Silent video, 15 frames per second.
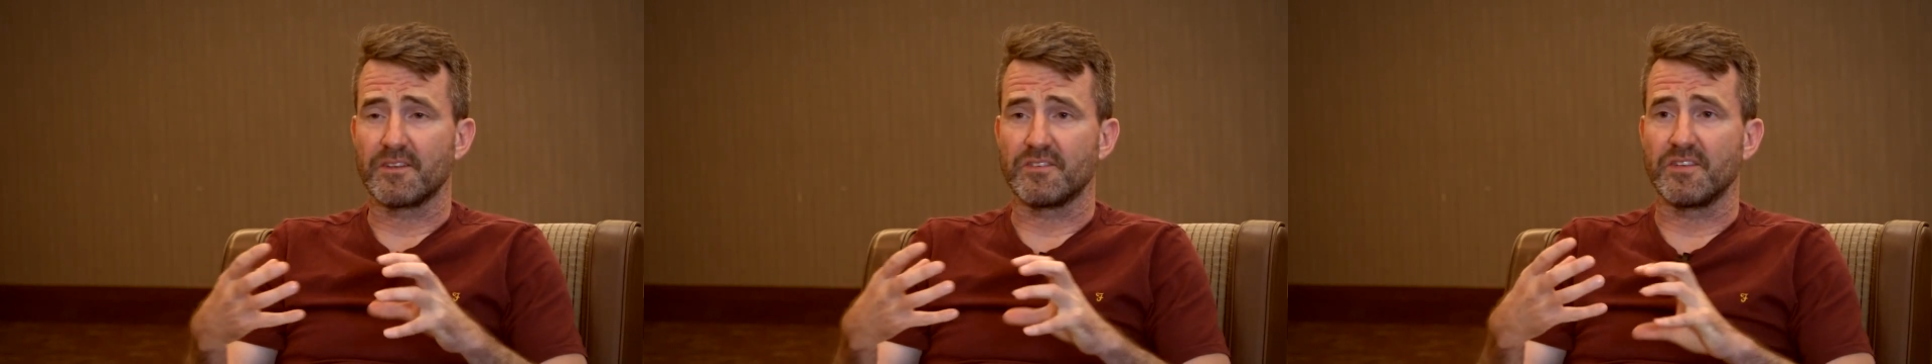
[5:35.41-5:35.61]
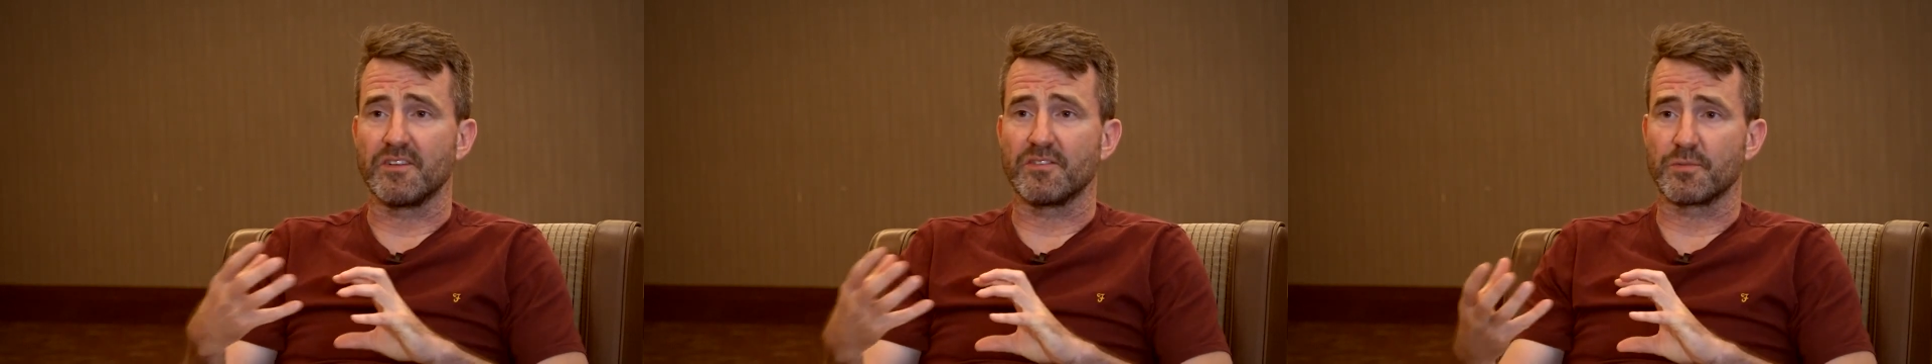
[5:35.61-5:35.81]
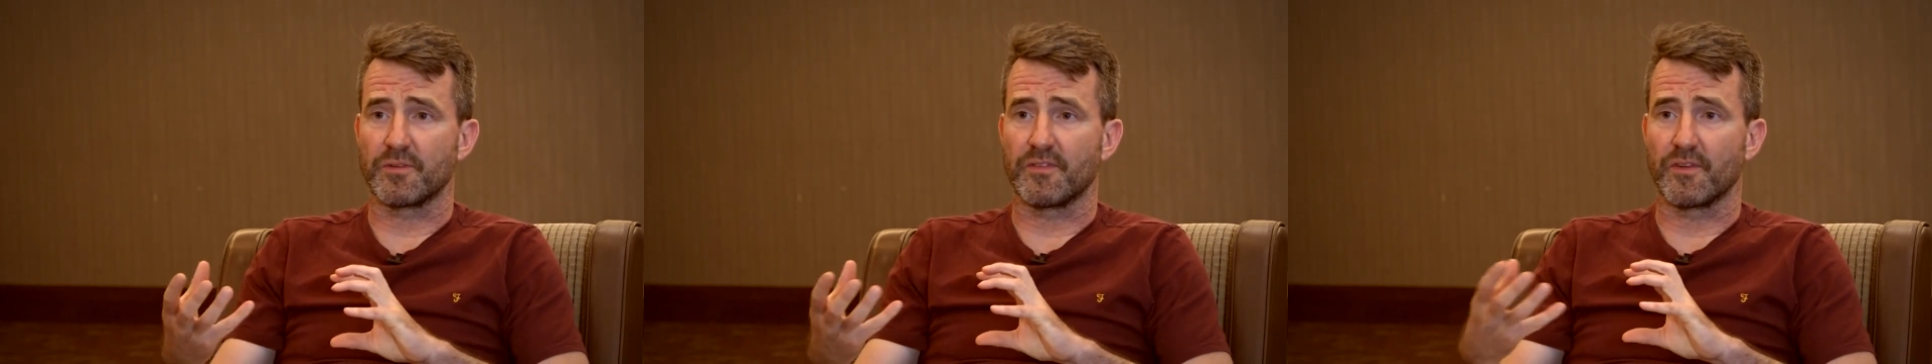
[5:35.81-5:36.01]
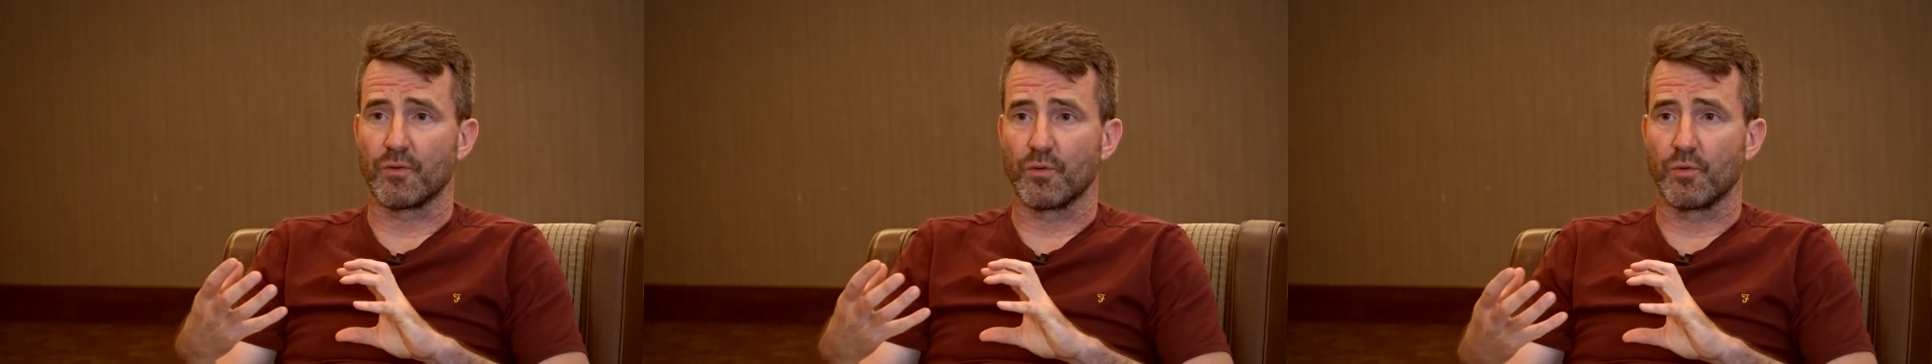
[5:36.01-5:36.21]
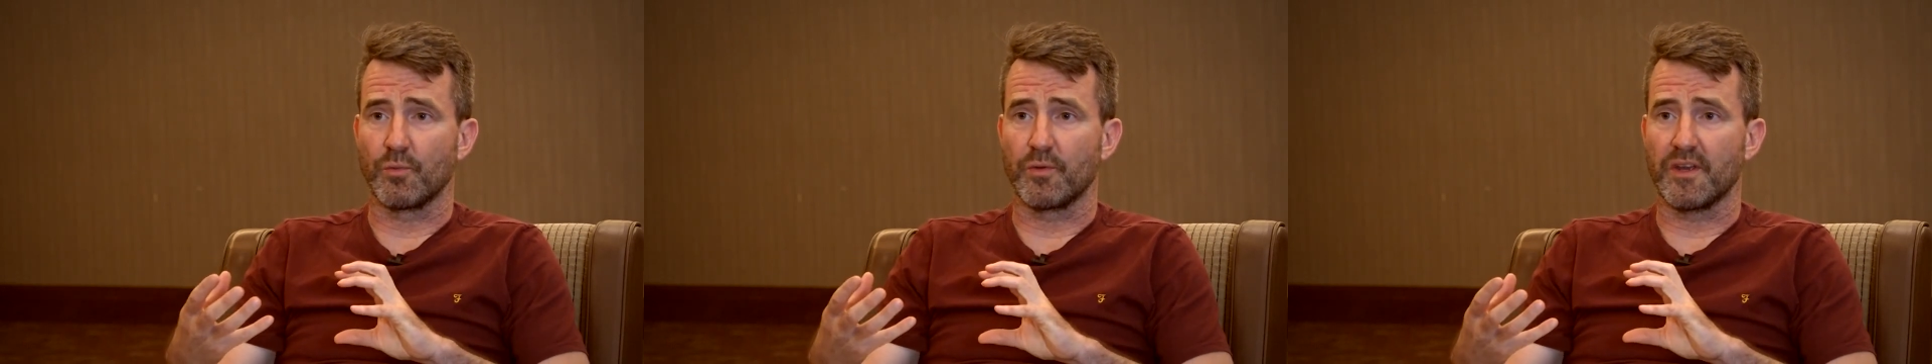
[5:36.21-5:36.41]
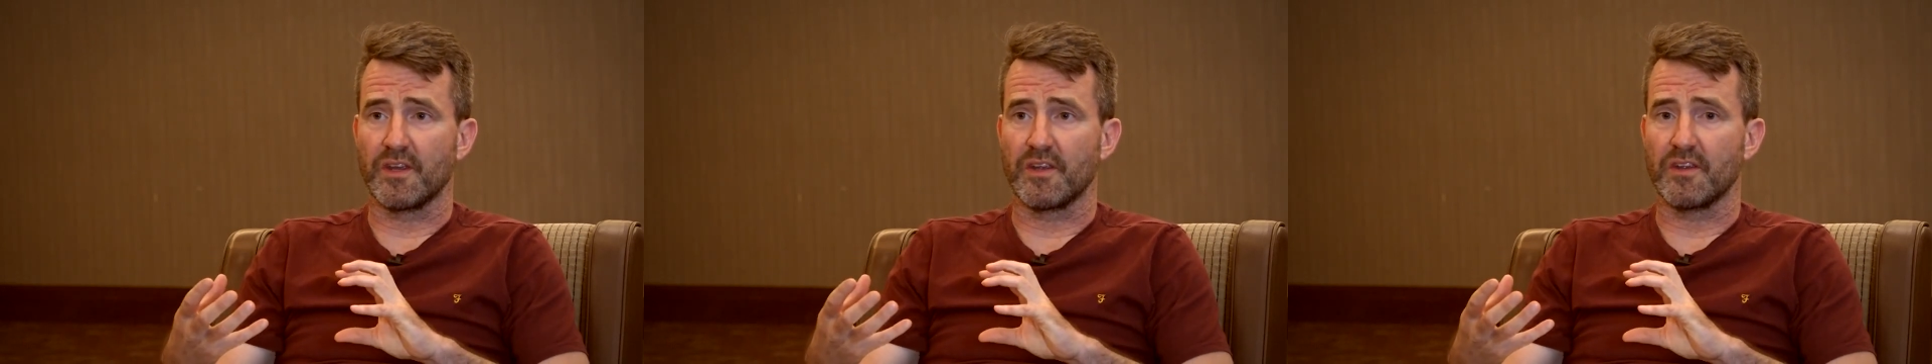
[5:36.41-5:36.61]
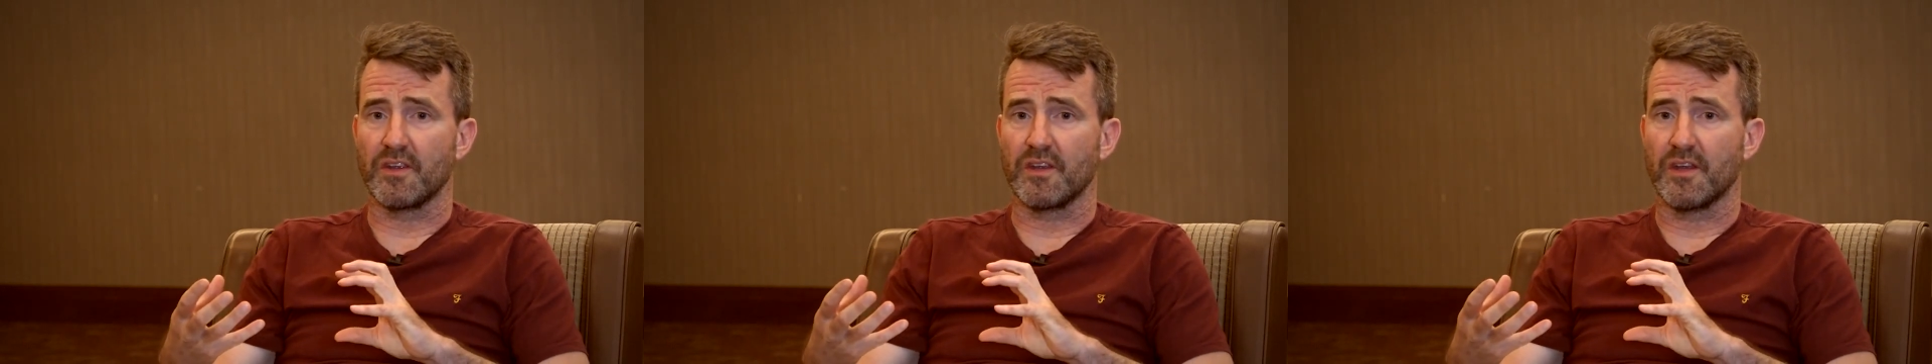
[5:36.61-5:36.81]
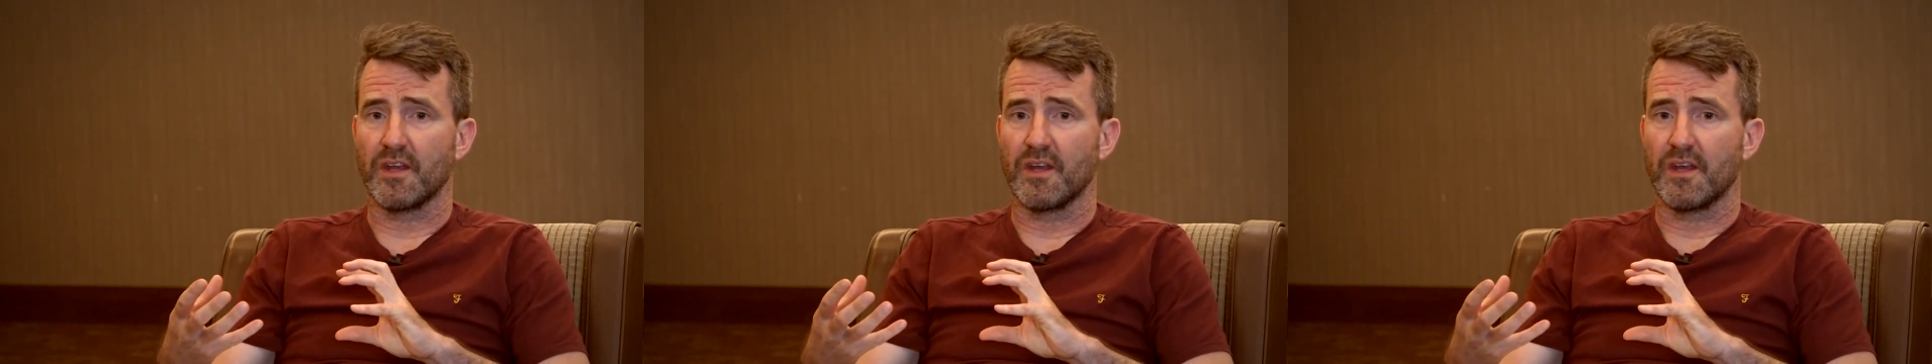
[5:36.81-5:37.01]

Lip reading: deals with it in their own way.